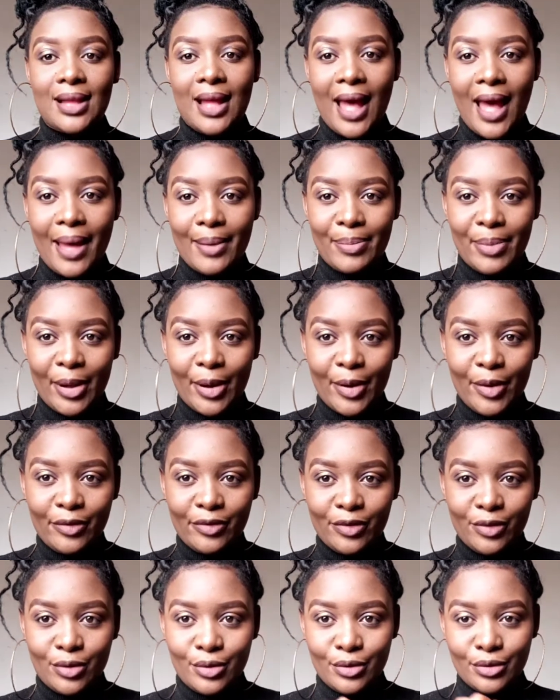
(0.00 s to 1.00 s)
I beg of
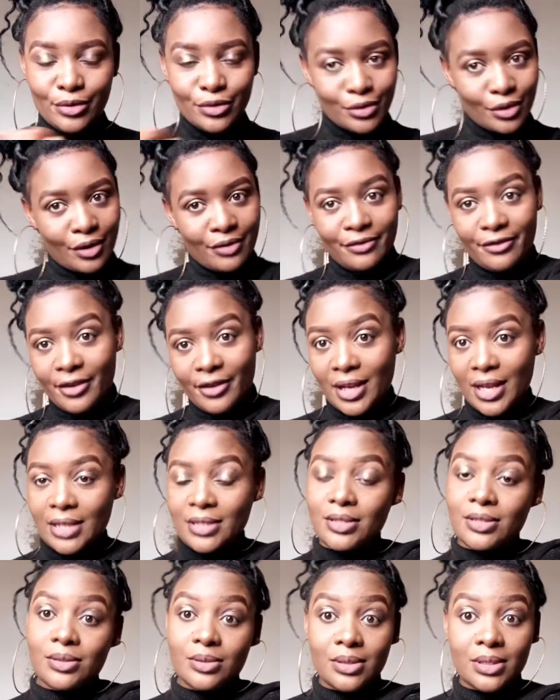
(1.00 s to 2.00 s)
you, don't
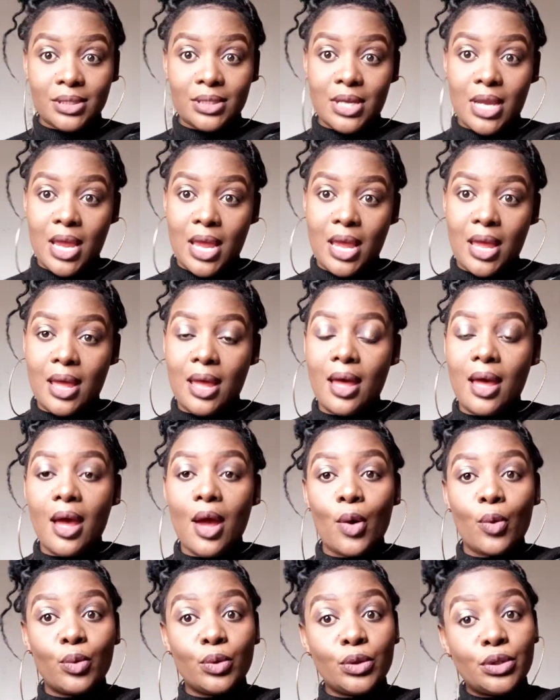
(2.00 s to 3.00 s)
forget to share
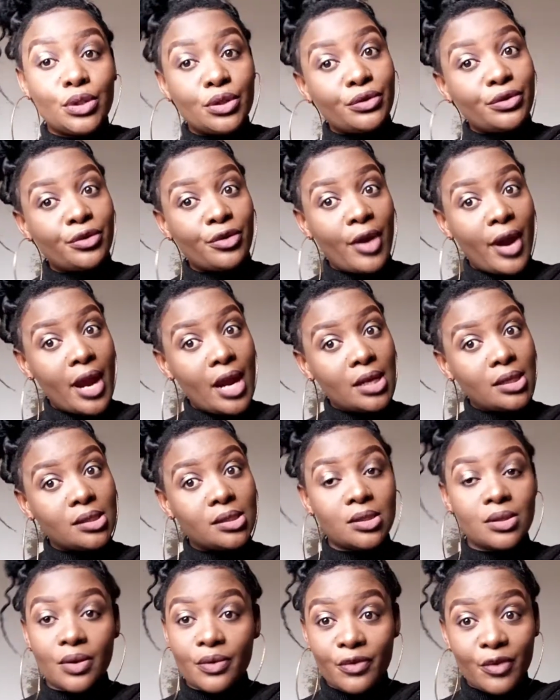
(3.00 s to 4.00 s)
with your friends.
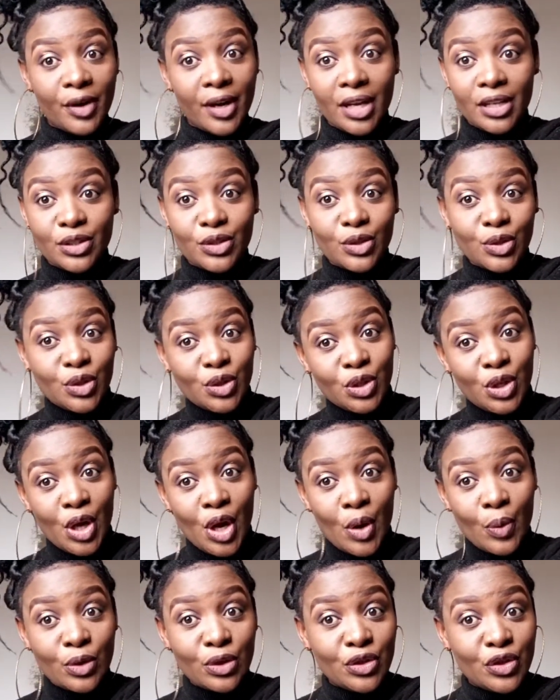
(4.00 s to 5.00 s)
Don't forget to
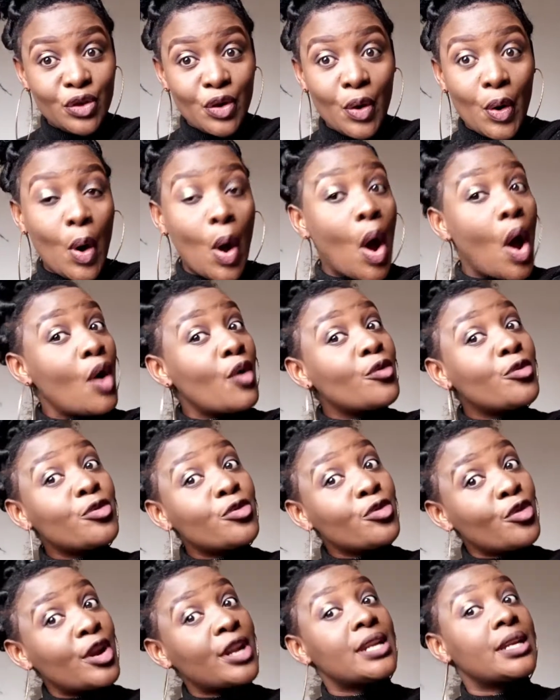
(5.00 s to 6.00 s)
share with your
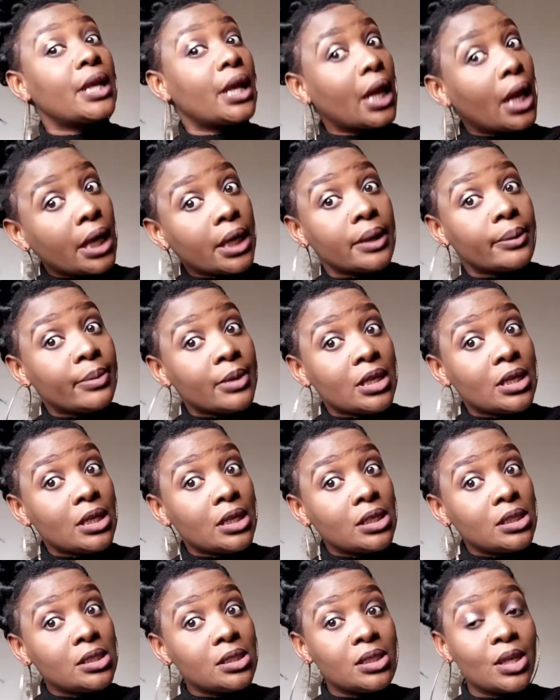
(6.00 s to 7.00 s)
friend
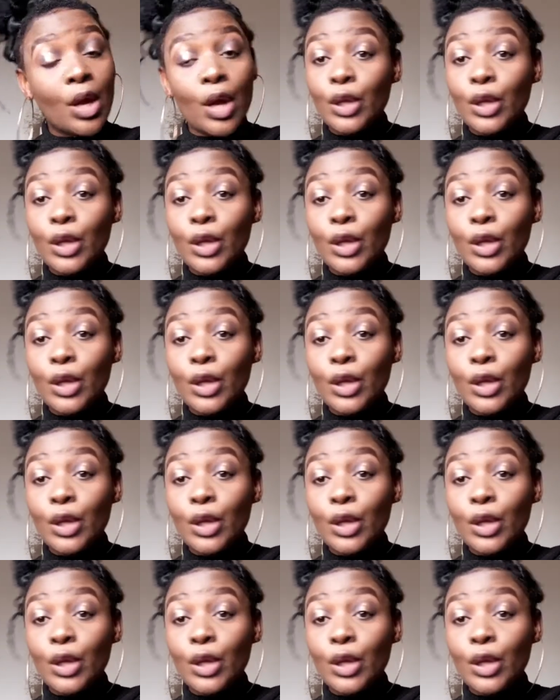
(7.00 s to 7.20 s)
enemies.